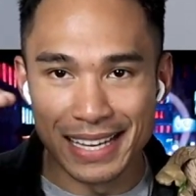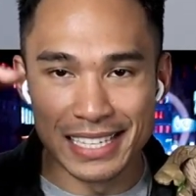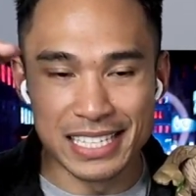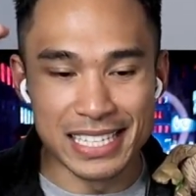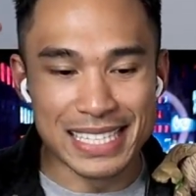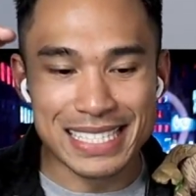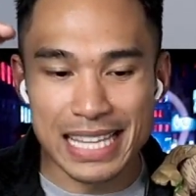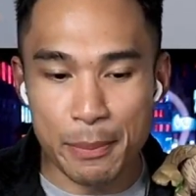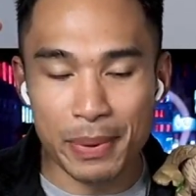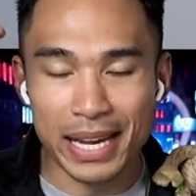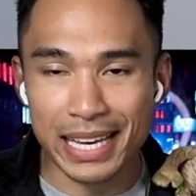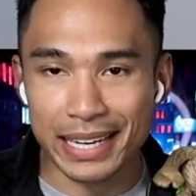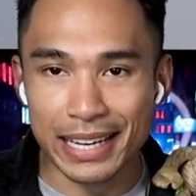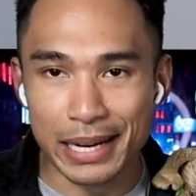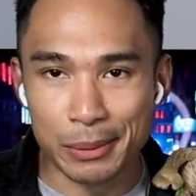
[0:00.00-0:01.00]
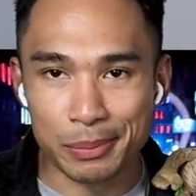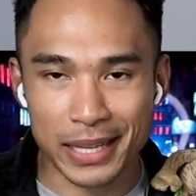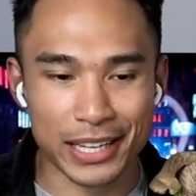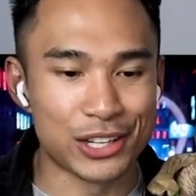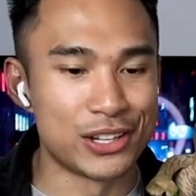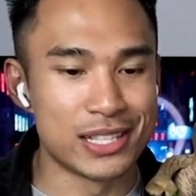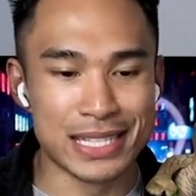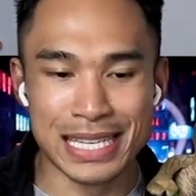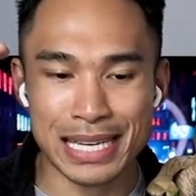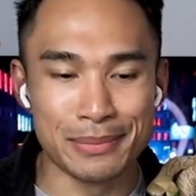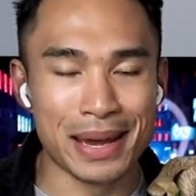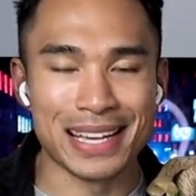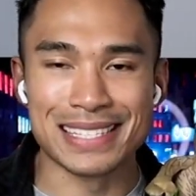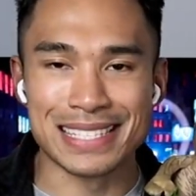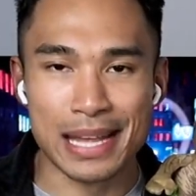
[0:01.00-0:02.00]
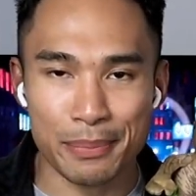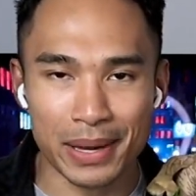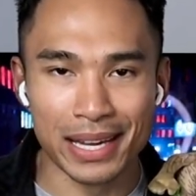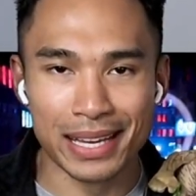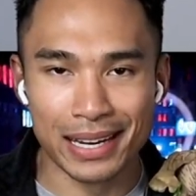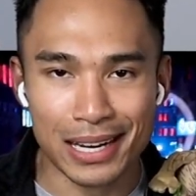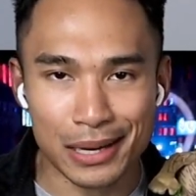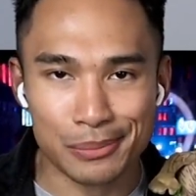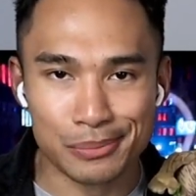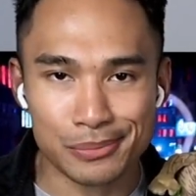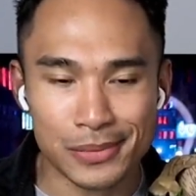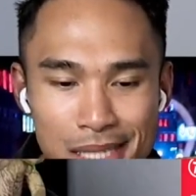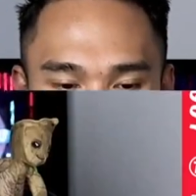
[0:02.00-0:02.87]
she's stepping it up. Like, her team has stepping it up.